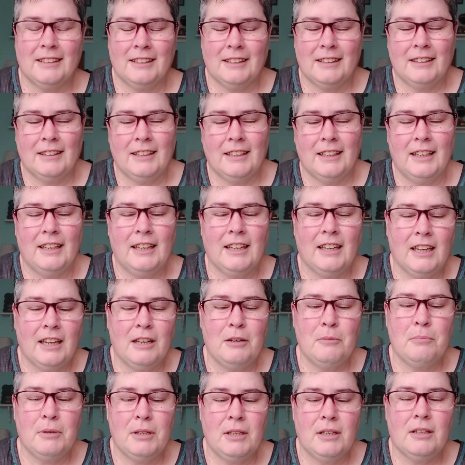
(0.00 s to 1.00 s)
they
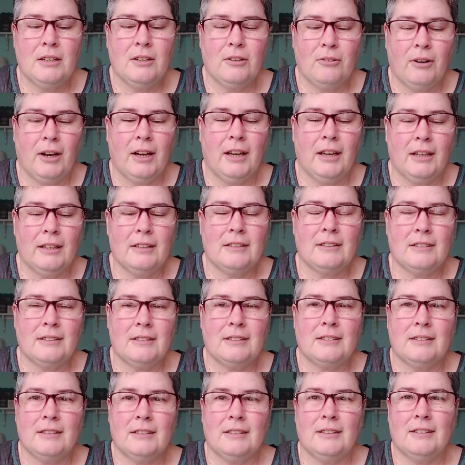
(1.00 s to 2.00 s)
can be quite,
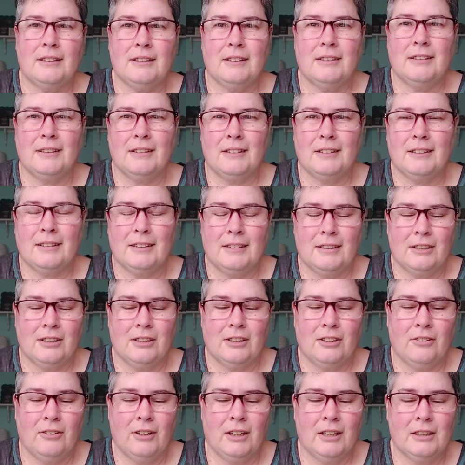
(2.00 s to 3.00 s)
uh,
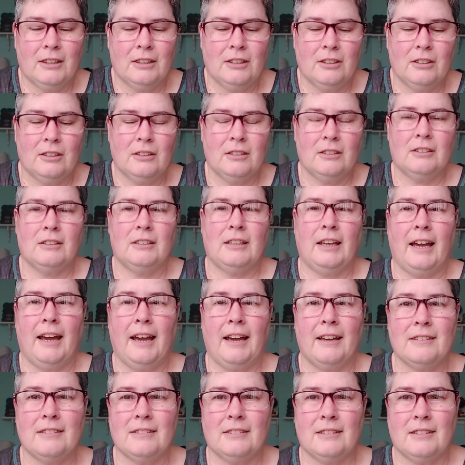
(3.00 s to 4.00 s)
quite the
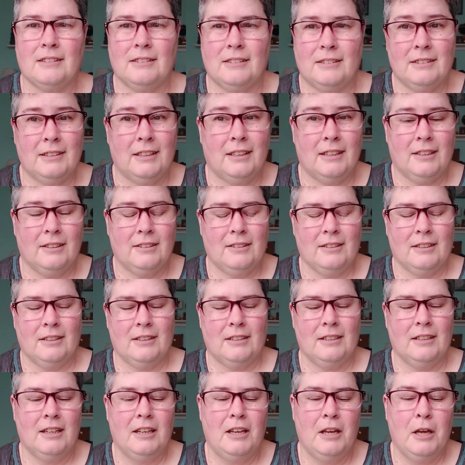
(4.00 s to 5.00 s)
task to take on.